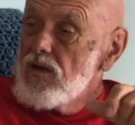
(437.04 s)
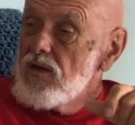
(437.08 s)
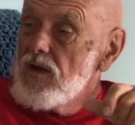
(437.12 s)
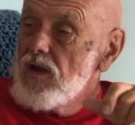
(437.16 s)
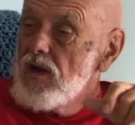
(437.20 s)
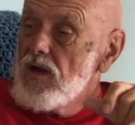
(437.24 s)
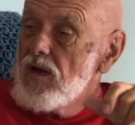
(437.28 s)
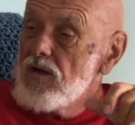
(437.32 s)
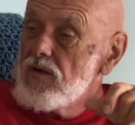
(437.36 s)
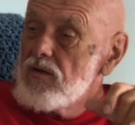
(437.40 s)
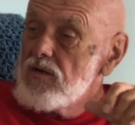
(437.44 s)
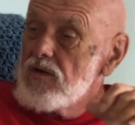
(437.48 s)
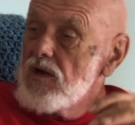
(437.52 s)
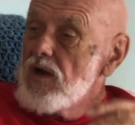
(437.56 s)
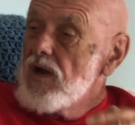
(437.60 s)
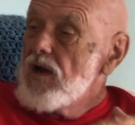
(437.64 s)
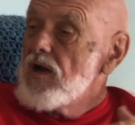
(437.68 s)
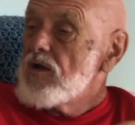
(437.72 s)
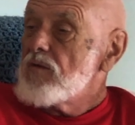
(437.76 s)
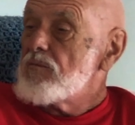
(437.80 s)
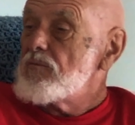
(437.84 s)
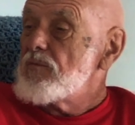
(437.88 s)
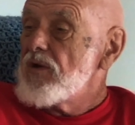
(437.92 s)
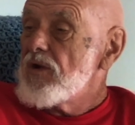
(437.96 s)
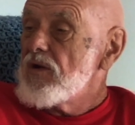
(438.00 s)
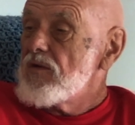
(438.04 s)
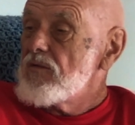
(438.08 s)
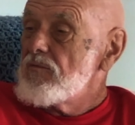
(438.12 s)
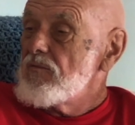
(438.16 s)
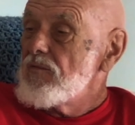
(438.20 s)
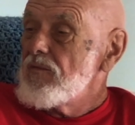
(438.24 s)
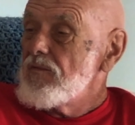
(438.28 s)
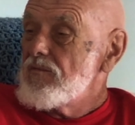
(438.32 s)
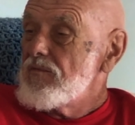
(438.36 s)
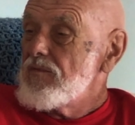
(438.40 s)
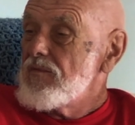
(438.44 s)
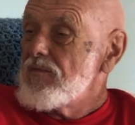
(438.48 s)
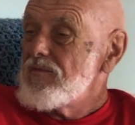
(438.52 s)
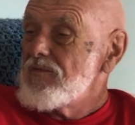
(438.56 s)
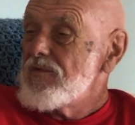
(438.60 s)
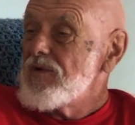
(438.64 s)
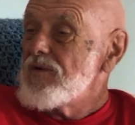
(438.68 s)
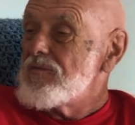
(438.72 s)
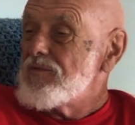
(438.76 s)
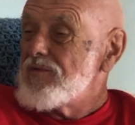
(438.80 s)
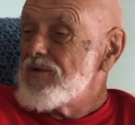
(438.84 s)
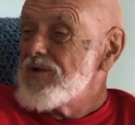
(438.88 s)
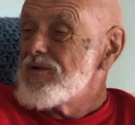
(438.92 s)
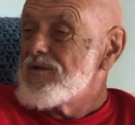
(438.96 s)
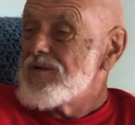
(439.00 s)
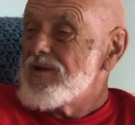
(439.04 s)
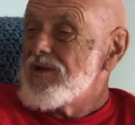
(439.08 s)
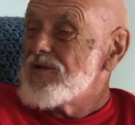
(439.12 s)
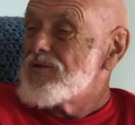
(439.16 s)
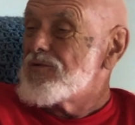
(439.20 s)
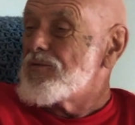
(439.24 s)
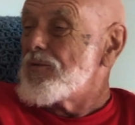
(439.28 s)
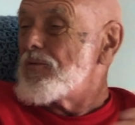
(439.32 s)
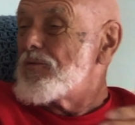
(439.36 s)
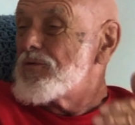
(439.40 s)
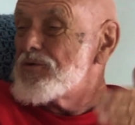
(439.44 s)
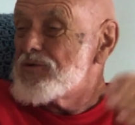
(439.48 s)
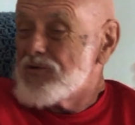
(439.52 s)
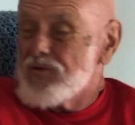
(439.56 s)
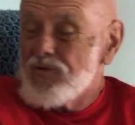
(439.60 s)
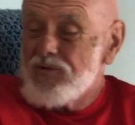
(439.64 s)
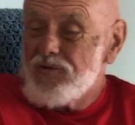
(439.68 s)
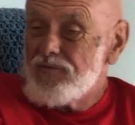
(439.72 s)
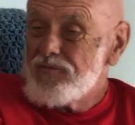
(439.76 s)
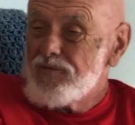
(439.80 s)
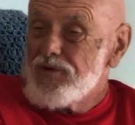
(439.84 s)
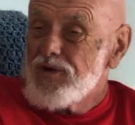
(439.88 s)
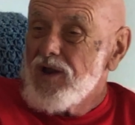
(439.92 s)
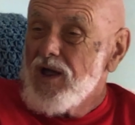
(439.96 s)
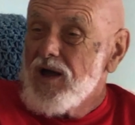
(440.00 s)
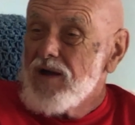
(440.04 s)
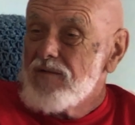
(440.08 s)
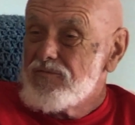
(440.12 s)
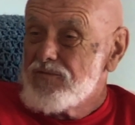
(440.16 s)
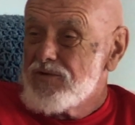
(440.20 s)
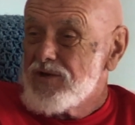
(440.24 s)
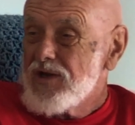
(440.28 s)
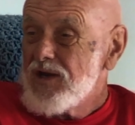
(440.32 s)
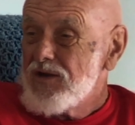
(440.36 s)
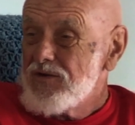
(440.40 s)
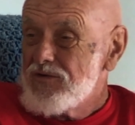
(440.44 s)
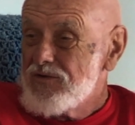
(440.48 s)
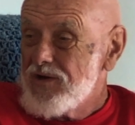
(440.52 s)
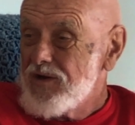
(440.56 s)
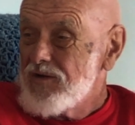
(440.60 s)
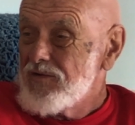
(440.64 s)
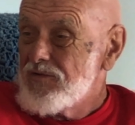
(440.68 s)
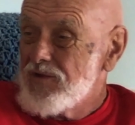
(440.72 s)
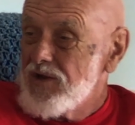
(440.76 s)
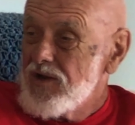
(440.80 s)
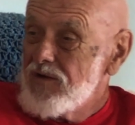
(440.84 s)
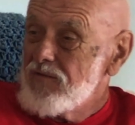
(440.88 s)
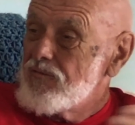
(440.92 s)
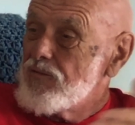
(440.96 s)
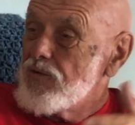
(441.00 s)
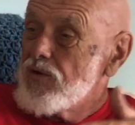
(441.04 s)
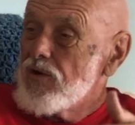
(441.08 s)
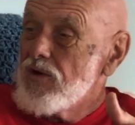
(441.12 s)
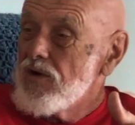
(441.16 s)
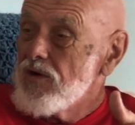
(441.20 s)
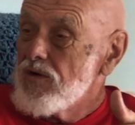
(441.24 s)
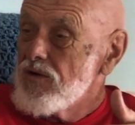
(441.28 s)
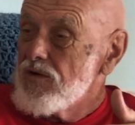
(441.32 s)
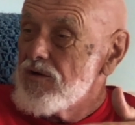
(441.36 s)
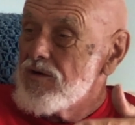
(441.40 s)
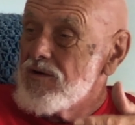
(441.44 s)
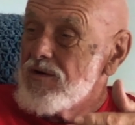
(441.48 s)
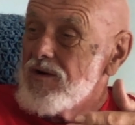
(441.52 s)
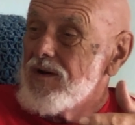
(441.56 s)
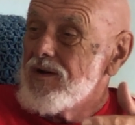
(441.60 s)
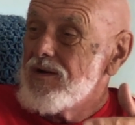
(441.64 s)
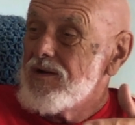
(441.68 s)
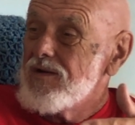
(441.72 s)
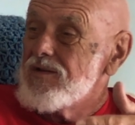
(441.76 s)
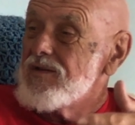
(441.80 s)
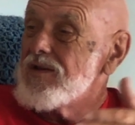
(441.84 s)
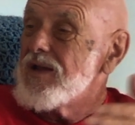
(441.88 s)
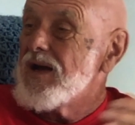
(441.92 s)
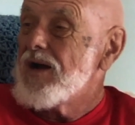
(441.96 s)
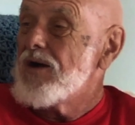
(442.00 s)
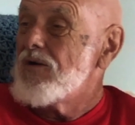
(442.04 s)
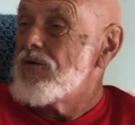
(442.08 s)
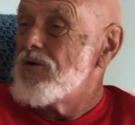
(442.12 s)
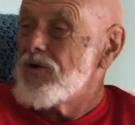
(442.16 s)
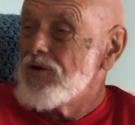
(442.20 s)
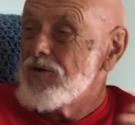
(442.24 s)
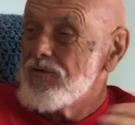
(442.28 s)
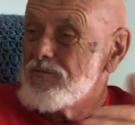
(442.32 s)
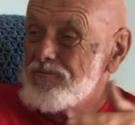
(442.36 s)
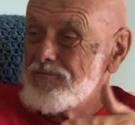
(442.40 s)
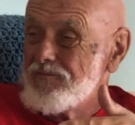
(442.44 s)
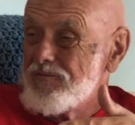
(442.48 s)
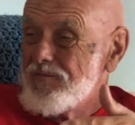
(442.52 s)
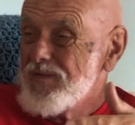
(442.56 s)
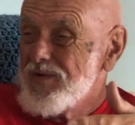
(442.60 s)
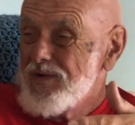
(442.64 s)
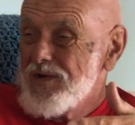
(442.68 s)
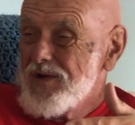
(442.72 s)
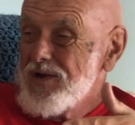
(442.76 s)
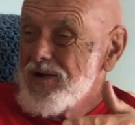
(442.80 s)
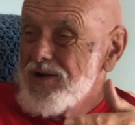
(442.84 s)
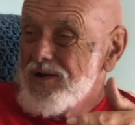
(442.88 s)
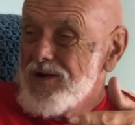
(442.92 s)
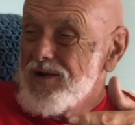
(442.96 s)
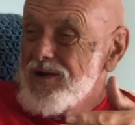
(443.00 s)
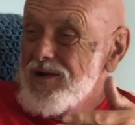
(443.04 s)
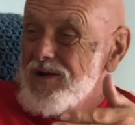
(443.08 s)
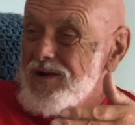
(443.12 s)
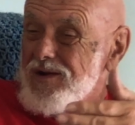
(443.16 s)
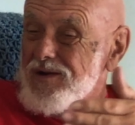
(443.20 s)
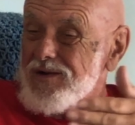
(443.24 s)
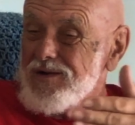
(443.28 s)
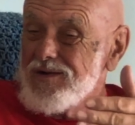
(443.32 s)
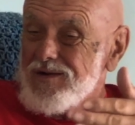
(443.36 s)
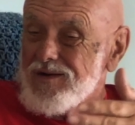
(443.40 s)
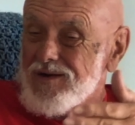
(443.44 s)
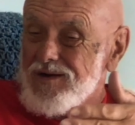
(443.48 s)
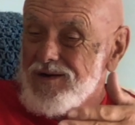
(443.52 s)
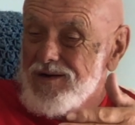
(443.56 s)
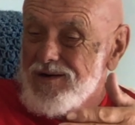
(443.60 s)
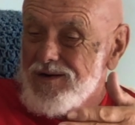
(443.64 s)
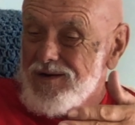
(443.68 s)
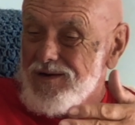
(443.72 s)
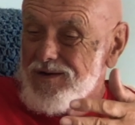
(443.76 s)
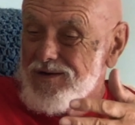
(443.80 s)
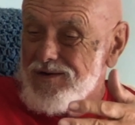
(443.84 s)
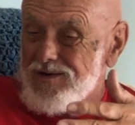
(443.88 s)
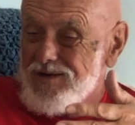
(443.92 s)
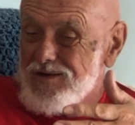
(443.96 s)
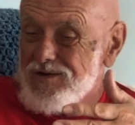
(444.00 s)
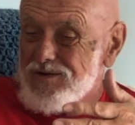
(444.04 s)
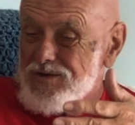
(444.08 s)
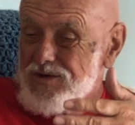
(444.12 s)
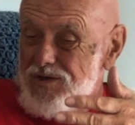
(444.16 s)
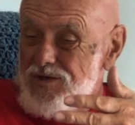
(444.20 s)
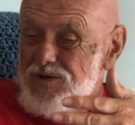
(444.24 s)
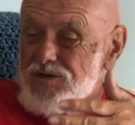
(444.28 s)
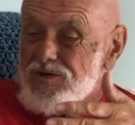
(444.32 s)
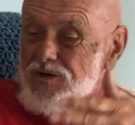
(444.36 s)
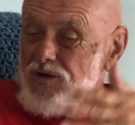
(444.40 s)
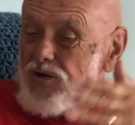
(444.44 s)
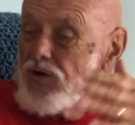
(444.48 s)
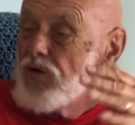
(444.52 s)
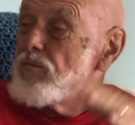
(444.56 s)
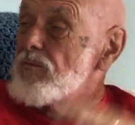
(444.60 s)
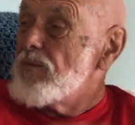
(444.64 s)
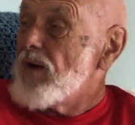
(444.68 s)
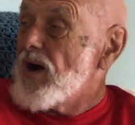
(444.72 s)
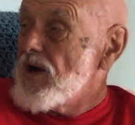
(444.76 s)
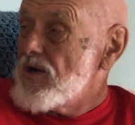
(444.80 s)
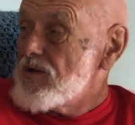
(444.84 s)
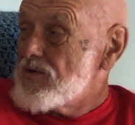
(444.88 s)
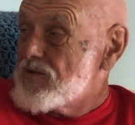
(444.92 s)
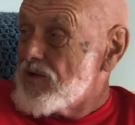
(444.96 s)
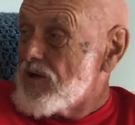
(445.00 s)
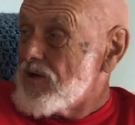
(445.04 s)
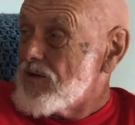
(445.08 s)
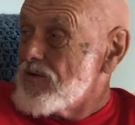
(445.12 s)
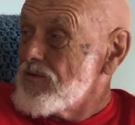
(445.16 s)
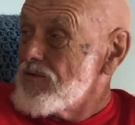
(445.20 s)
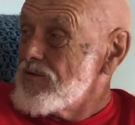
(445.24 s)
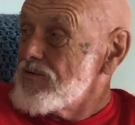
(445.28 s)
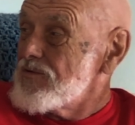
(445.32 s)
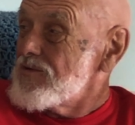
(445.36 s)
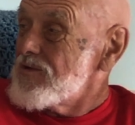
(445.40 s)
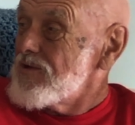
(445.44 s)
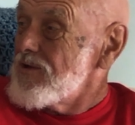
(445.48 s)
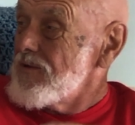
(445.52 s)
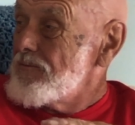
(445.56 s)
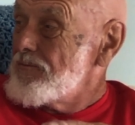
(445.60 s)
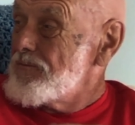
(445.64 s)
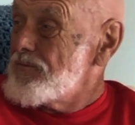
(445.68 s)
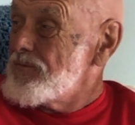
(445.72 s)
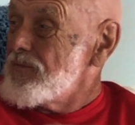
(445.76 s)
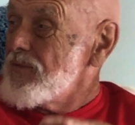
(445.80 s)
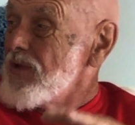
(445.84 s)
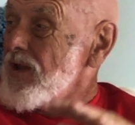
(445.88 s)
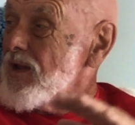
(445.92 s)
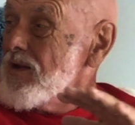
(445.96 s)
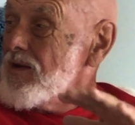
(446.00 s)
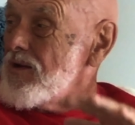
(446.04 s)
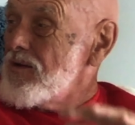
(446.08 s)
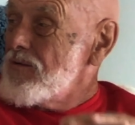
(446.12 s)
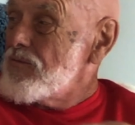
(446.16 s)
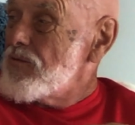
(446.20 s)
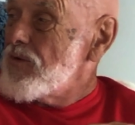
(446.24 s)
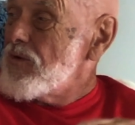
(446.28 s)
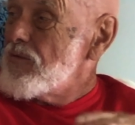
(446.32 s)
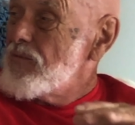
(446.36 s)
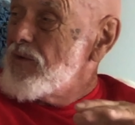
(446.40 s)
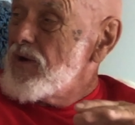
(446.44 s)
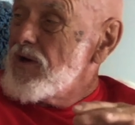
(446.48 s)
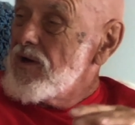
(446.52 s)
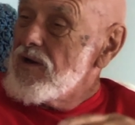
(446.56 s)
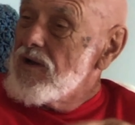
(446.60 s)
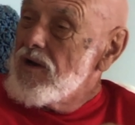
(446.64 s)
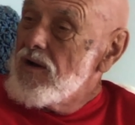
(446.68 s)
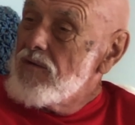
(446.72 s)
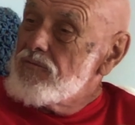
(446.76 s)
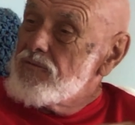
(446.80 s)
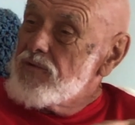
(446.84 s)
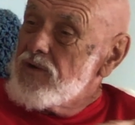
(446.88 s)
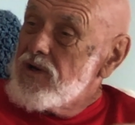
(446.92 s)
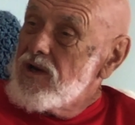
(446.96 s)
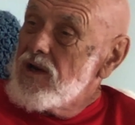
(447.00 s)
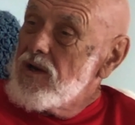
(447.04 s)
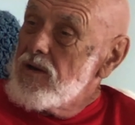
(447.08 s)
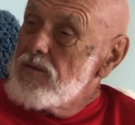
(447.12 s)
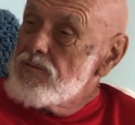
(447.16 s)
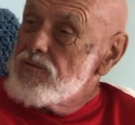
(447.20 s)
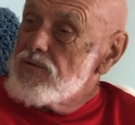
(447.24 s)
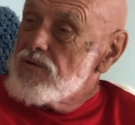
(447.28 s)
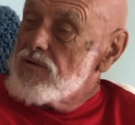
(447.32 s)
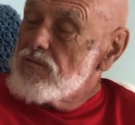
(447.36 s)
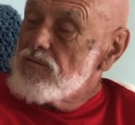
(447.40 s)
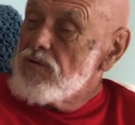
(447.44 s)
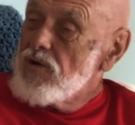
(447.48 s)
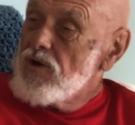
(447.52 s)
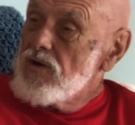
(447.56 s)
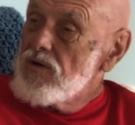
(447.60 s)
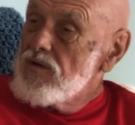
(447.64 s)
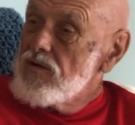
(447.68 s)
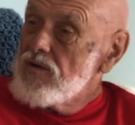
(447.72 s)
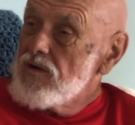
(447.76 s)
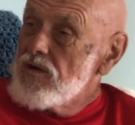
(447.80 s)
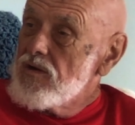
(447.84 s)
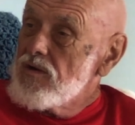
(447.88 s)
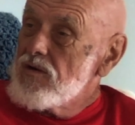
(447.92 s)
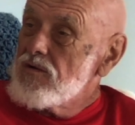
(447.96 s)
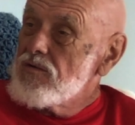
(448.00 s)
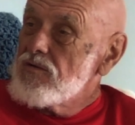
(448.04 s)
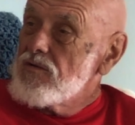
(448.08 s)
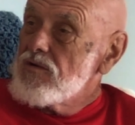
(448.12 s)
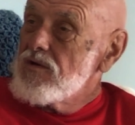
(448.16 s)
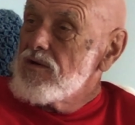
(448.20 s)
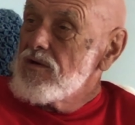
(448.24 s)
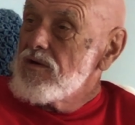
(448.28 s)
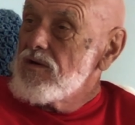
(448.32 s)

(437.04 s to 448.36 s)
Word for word: and had been uh, it was sort of a life changing thing for her and now her uh, she still bicycles when we left cape girardeau